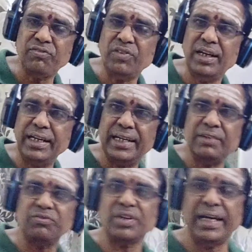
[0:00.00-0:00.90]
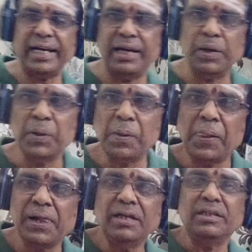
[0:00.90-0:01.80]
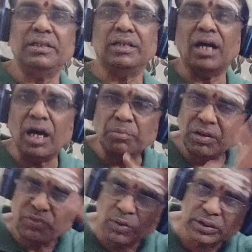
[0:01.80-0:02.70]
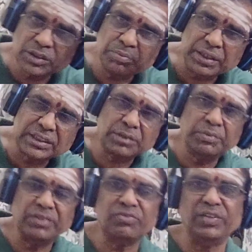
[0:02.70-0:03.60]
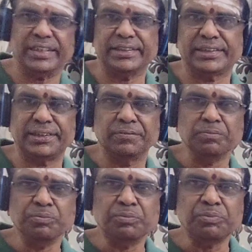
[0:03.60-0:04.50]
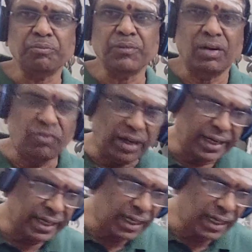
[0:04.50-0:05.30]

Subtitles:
Fl and Fk, normal force must be fixed. For a